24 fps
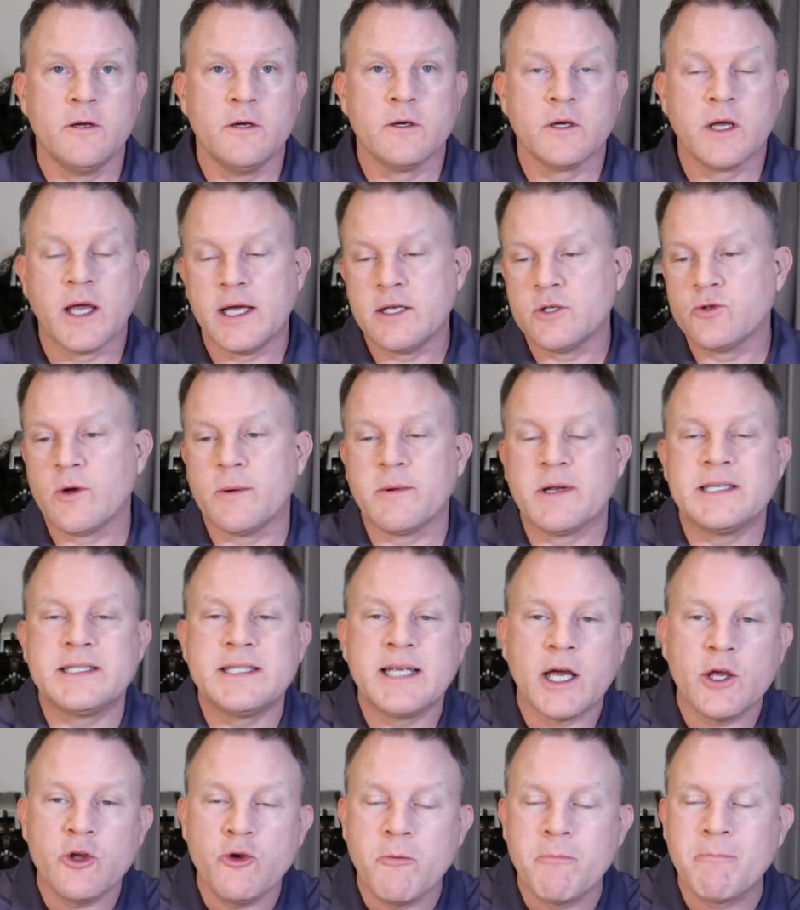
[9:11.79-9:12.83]
Okay, so I'm going to
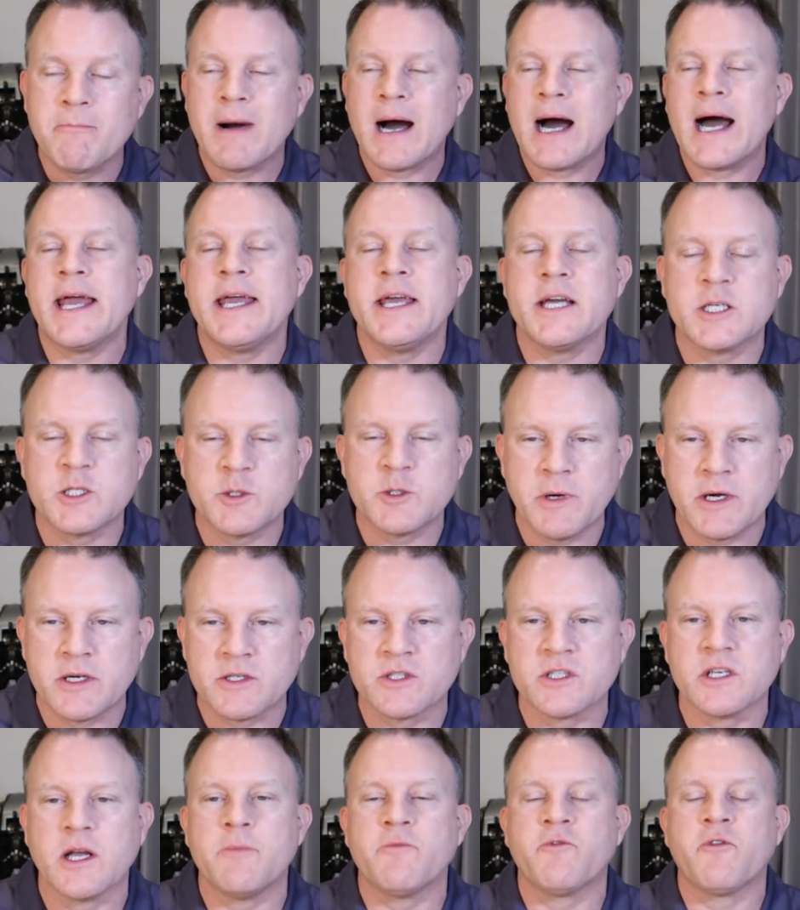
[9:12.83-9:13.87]
tell you my experience.
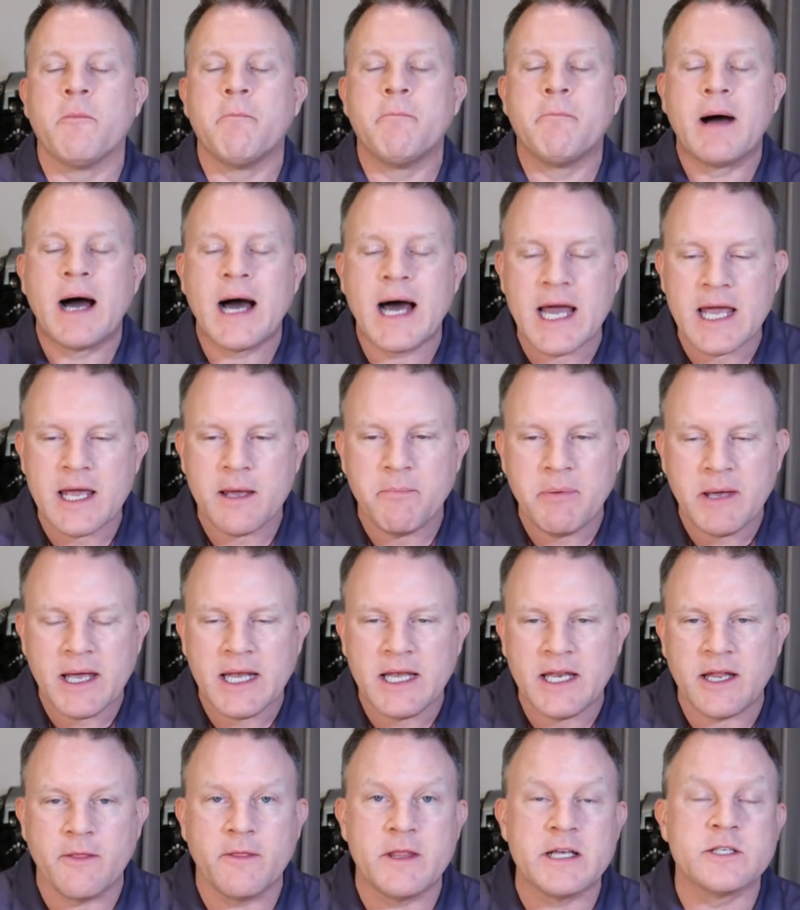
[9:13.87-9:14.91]
It's come from my
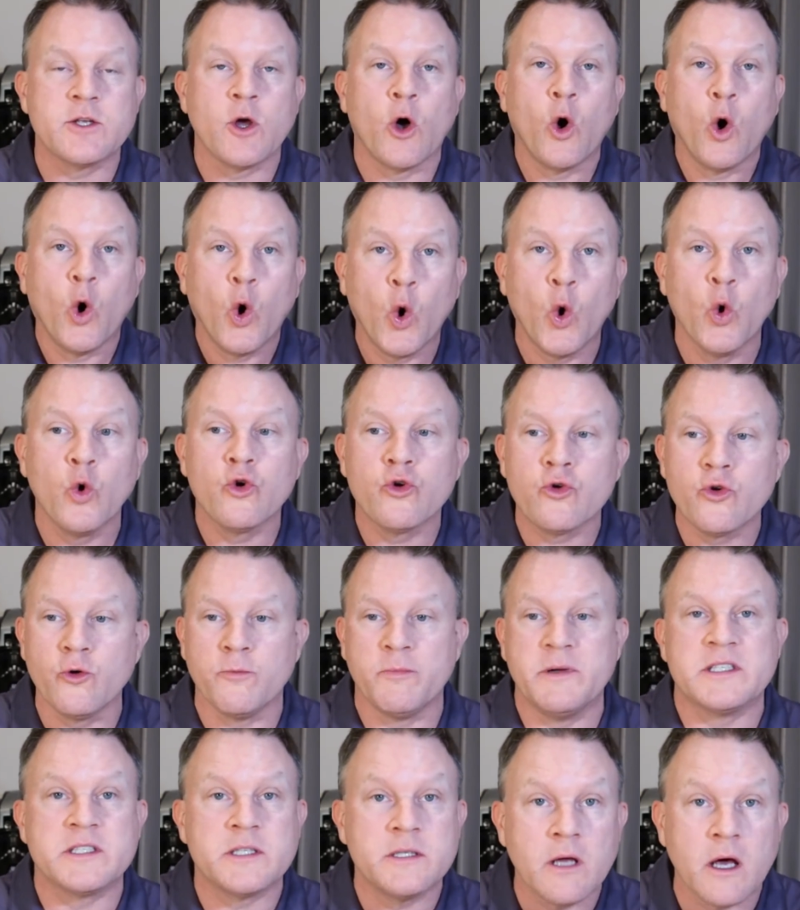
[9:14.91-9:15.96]
opinion. This whole group
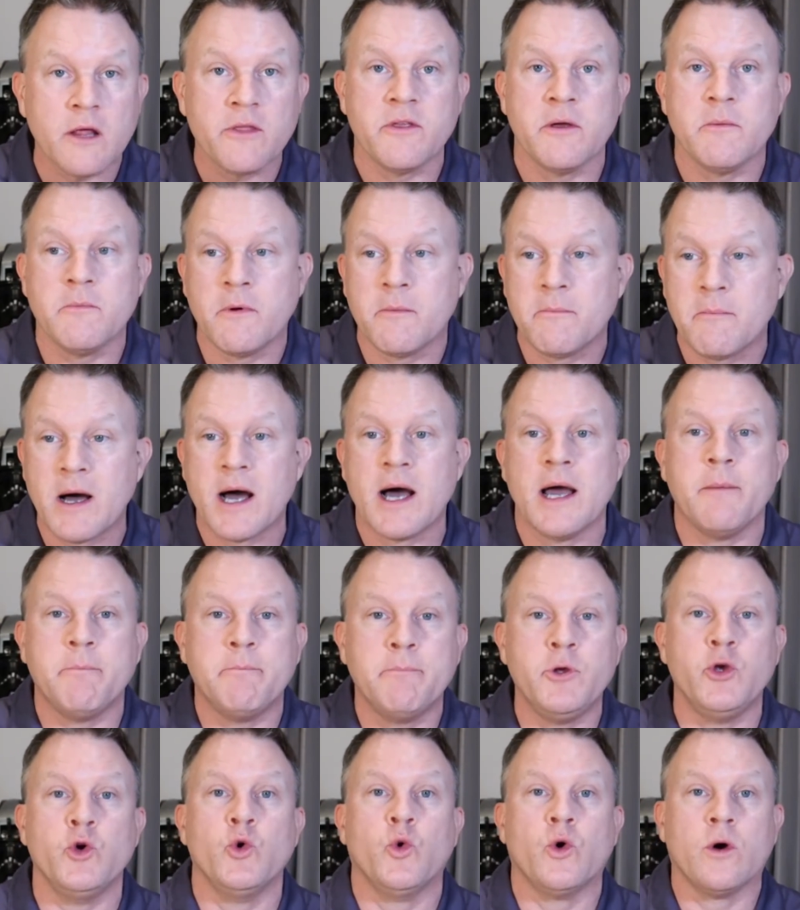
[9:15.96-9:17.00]
is nothing but my
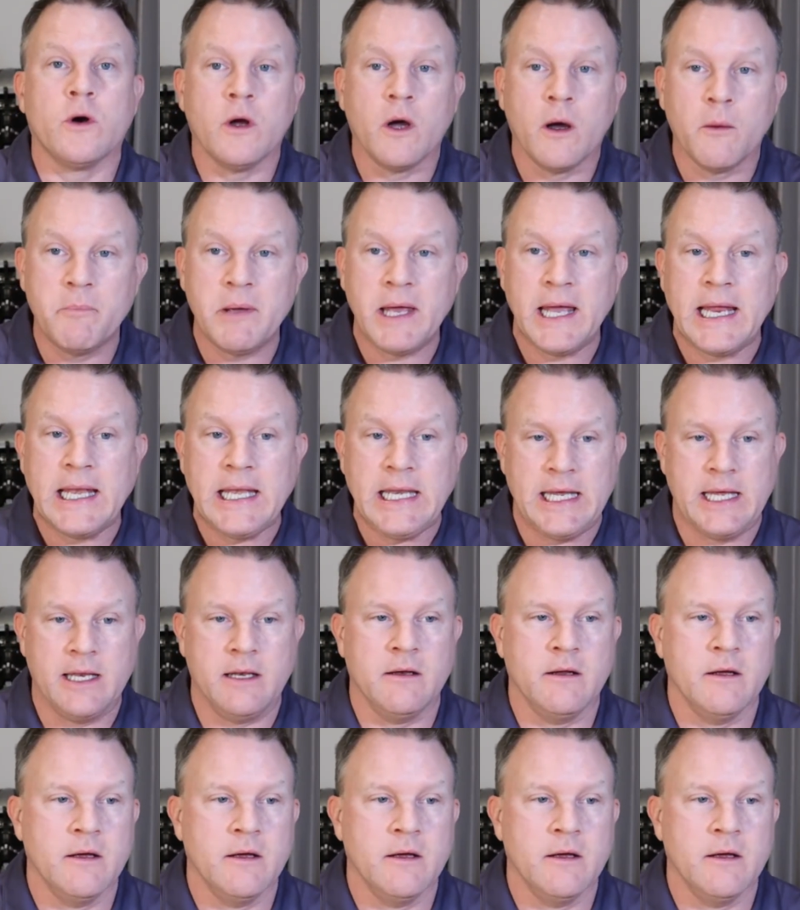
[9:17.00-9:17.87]
pure opinion.